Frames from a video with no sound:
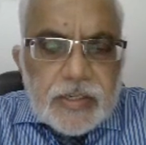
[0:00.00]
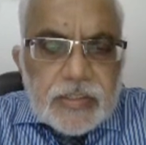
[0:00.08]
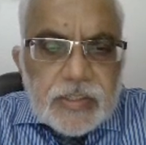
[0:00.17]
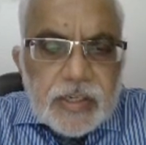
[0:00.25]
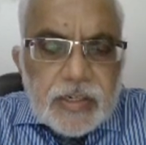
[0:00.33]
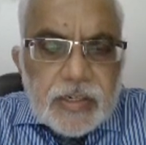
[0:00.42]

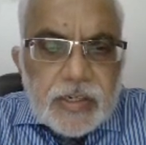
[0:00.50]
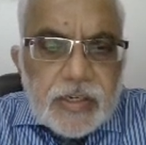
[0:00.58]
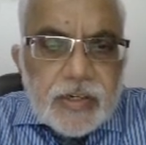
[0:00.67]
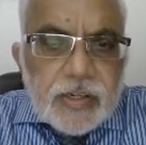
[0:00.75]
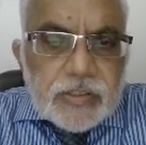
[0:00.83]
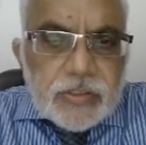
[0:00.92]
and
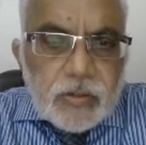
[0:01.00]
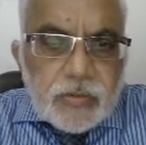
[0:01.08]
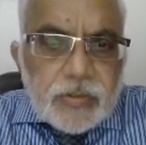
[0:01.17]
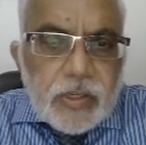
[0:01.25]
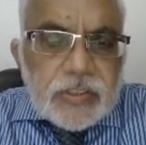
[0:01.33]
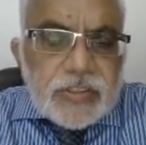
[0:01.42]
interests of
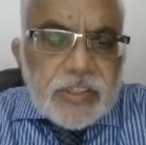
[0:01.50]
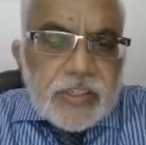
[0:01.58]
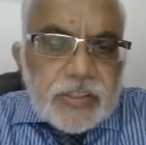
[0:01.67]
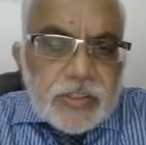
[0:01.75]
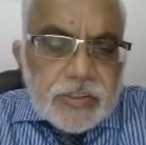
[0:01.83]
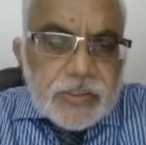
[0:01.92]

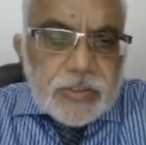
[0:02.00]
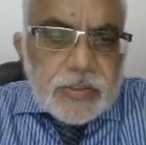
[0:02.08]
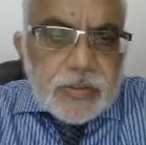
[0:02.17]
citizens.